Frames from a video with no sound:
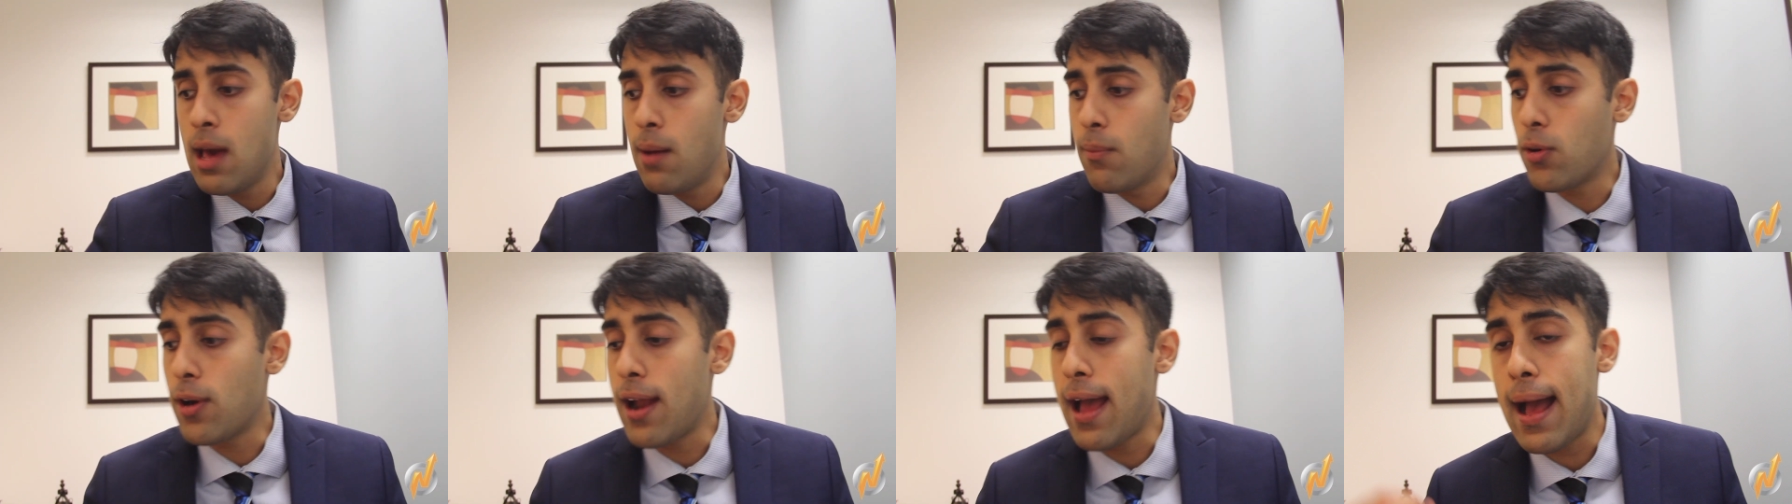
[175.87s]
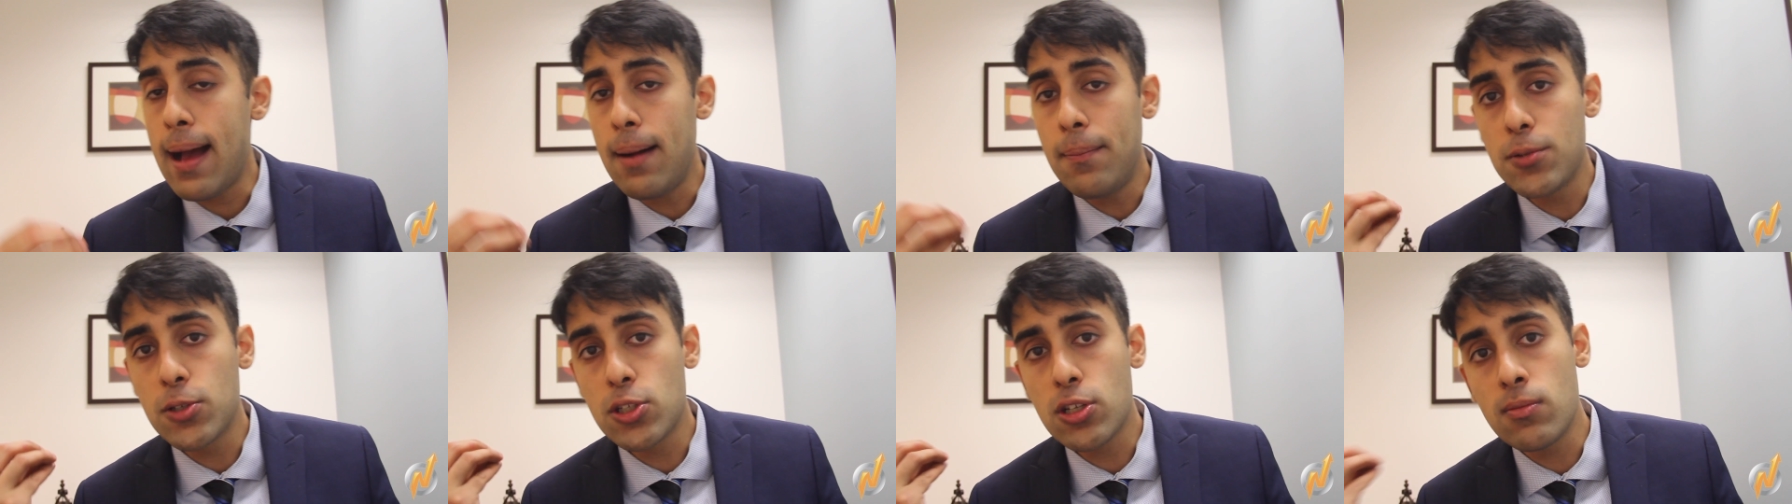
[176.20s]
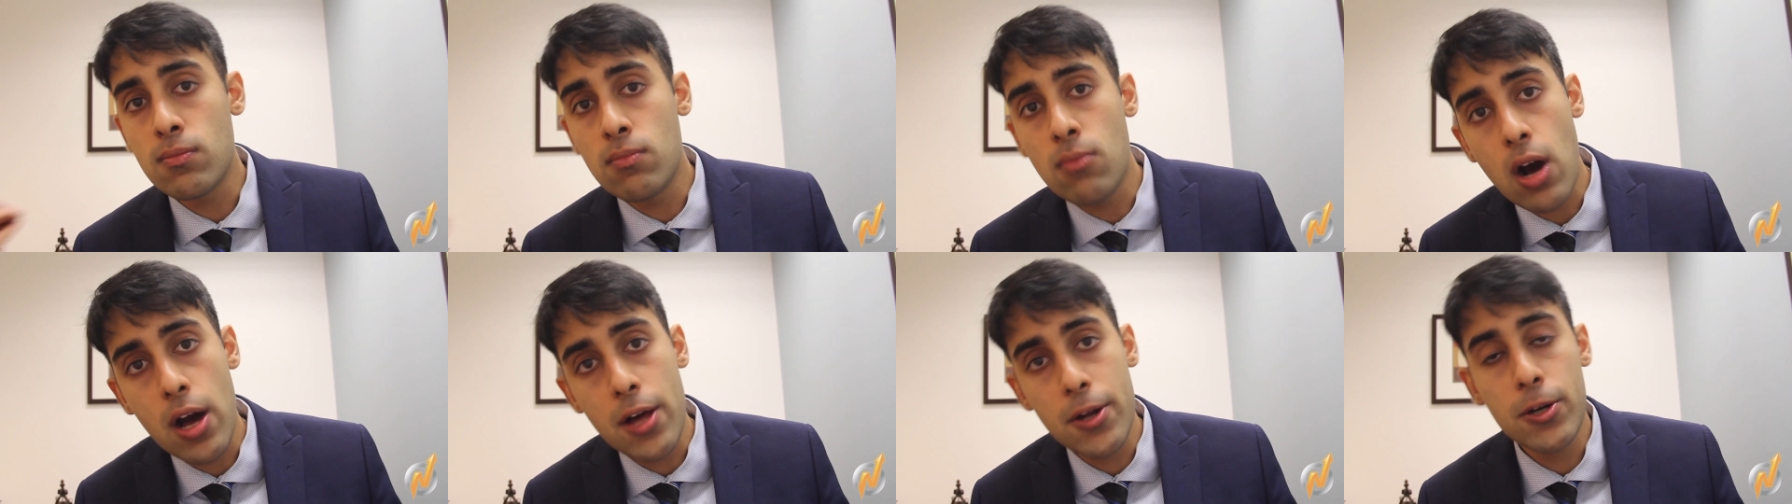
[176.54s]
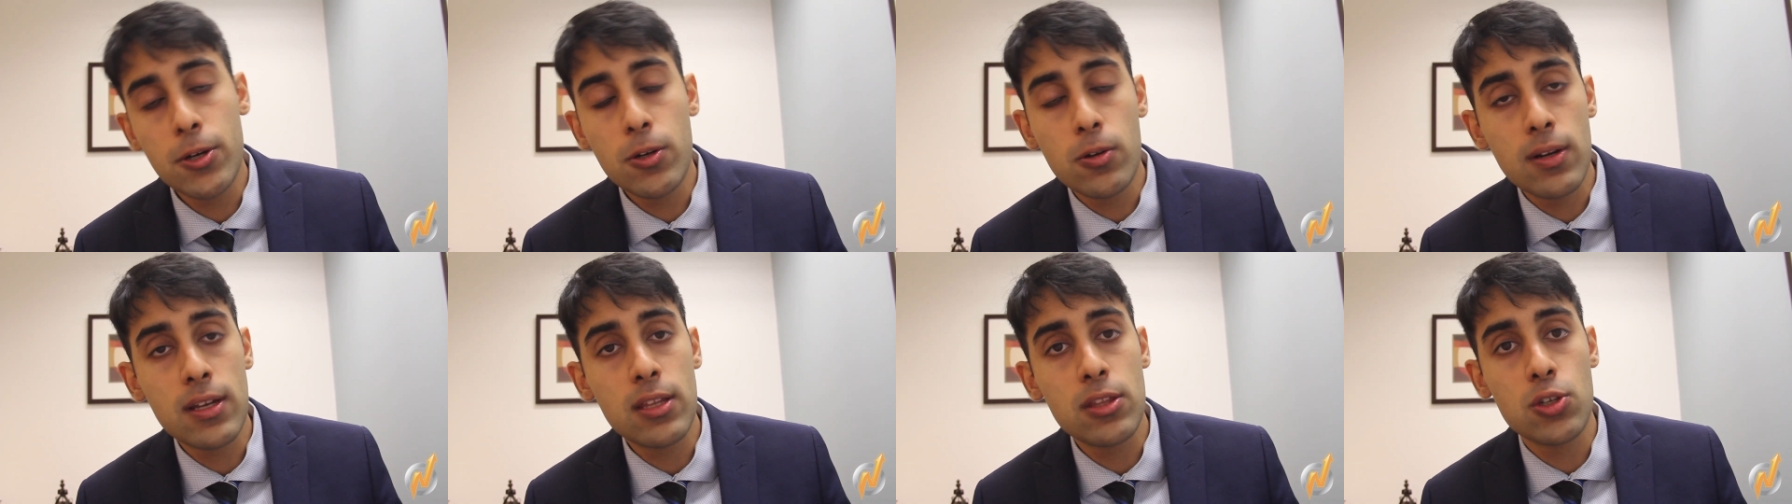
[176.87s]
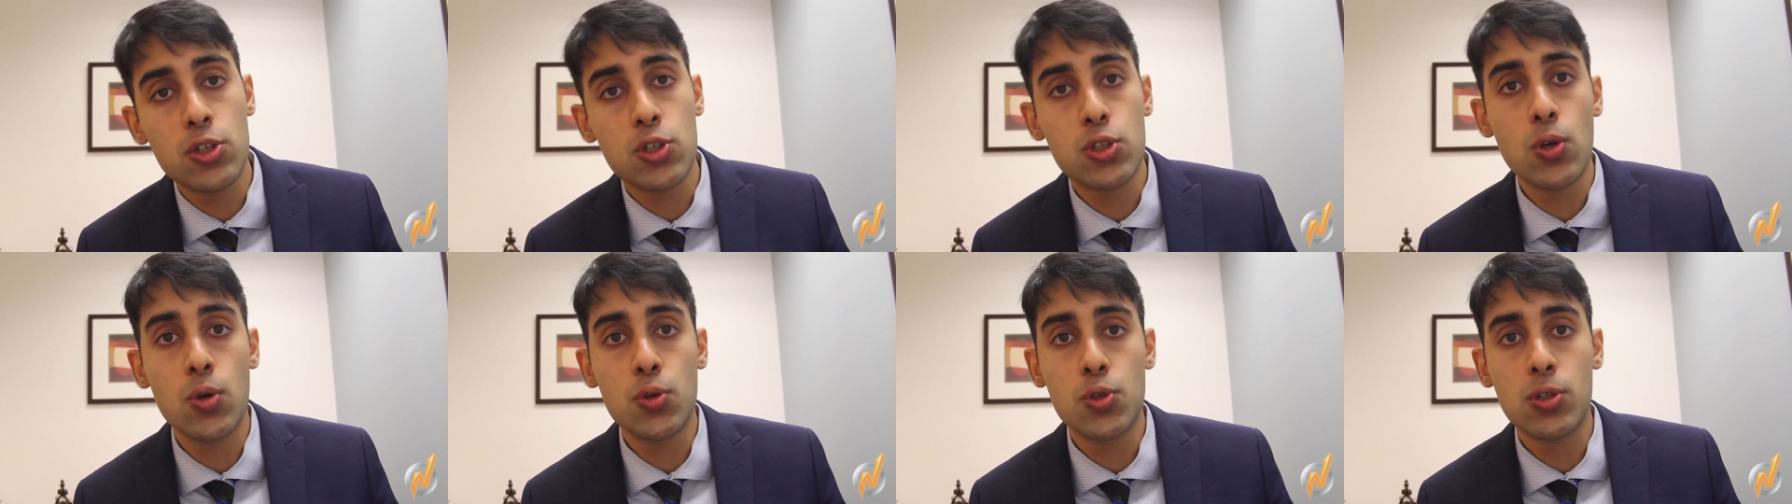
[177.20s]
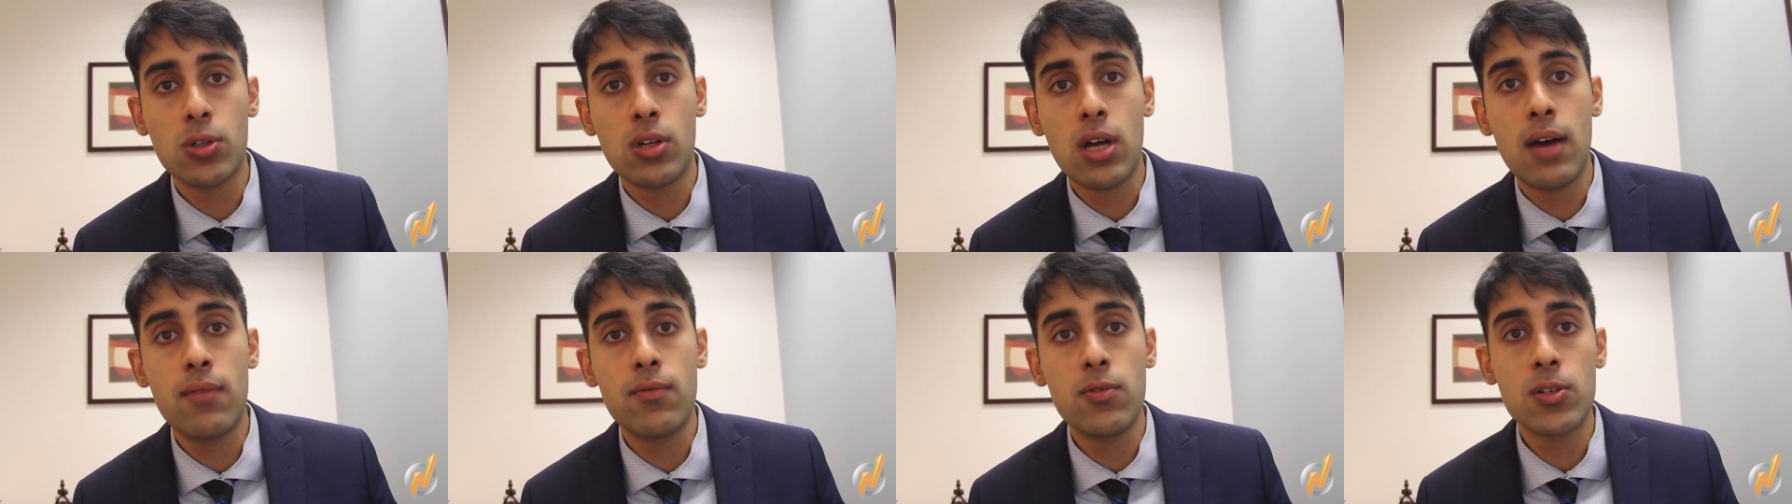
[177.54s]
Perhaps they're monitoring the
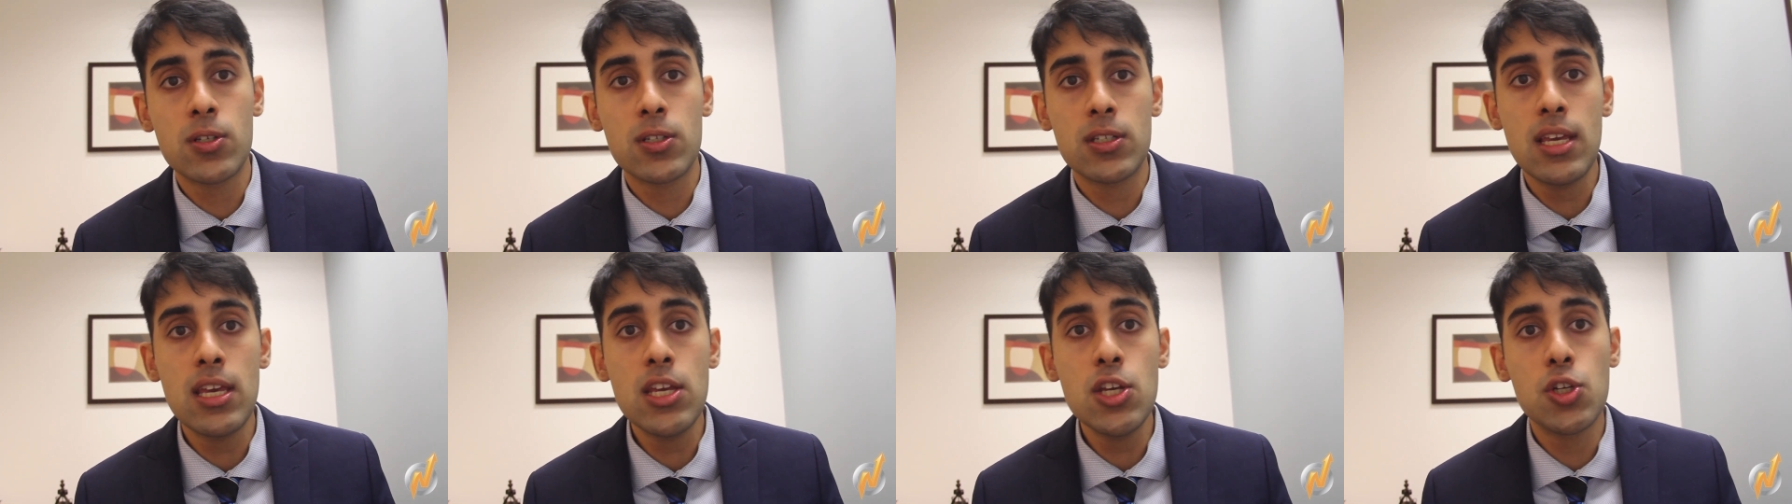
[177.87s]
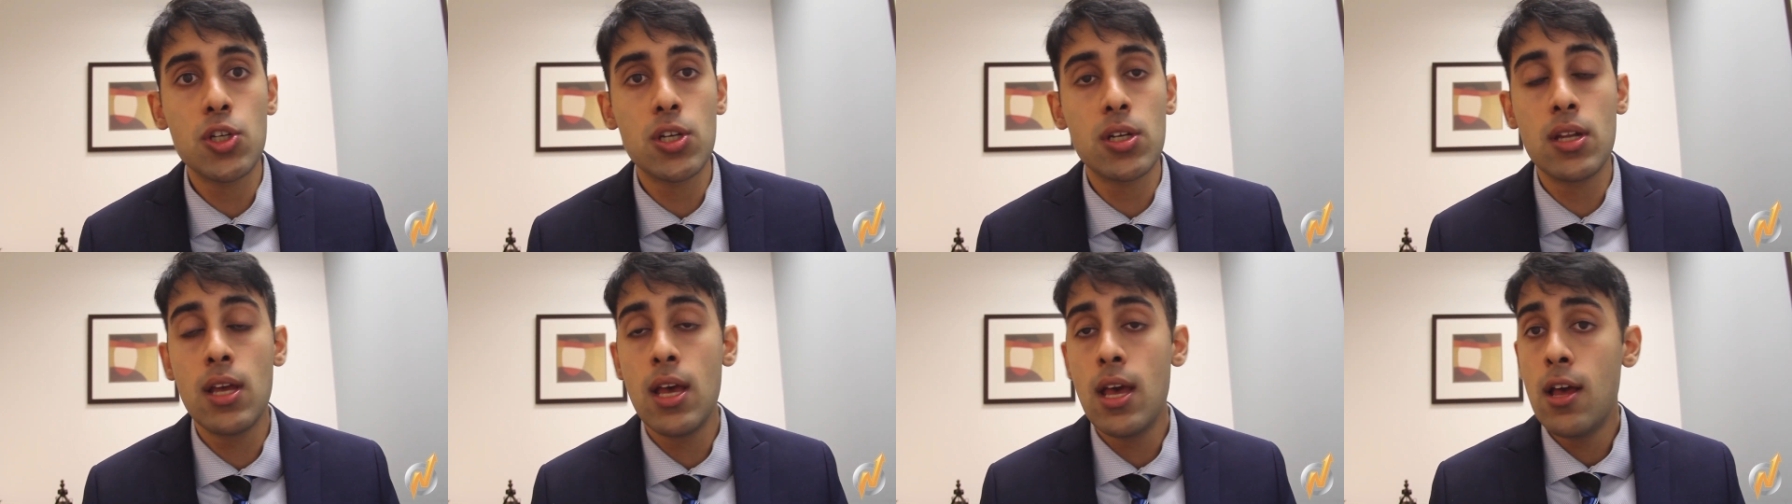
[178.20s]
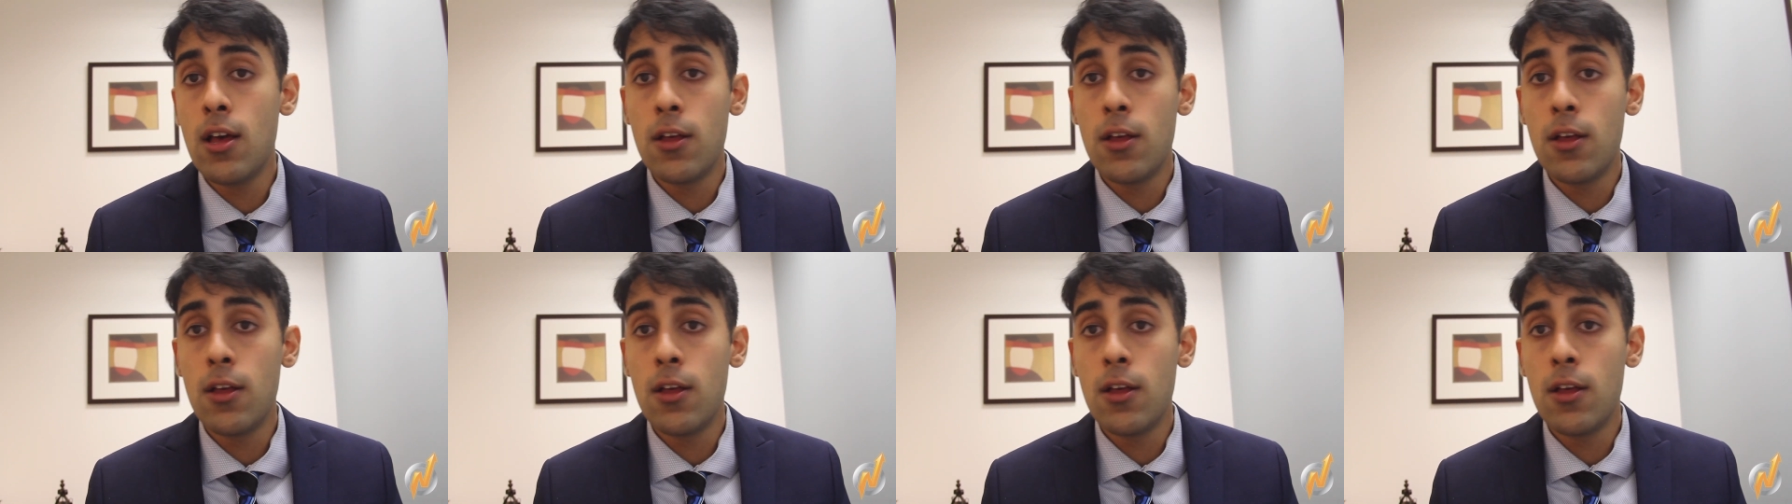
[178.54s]
social conversation.